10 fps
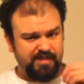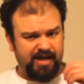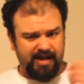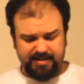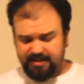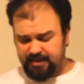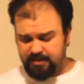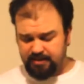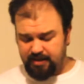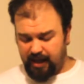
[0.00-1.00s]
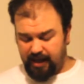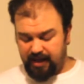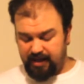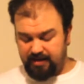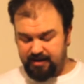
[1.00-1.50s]
idea,
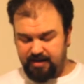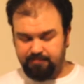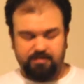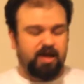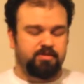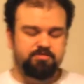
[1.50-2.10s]
and yeah,